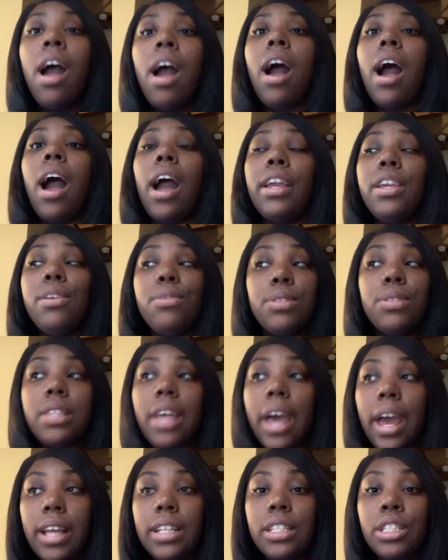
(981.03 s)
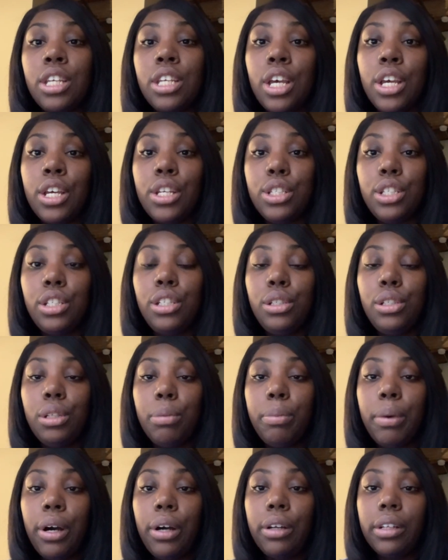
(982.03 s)
I used that to do the
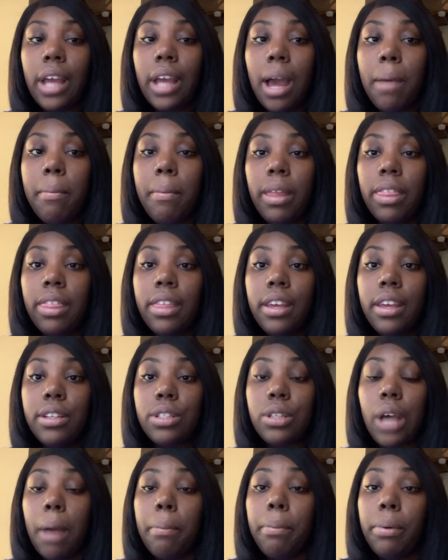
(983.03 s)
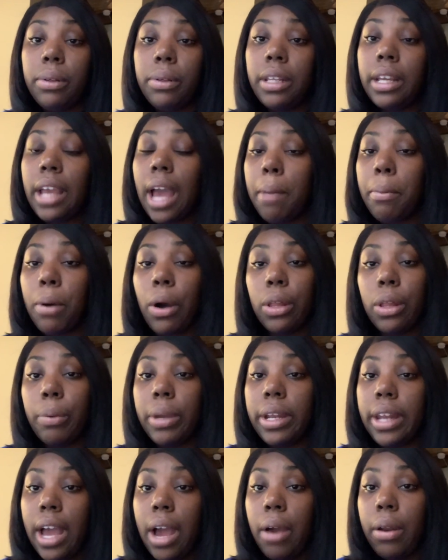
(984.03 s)
bald cap method. So I pulled the cap all the
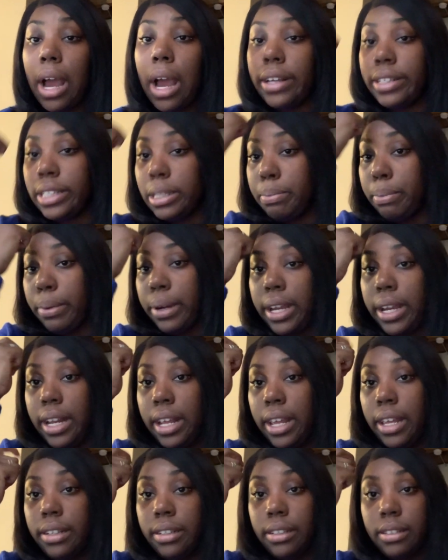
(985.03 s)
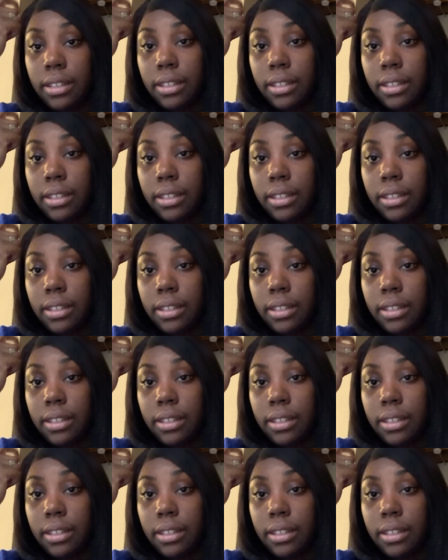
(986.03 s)
way down. I sprayed it.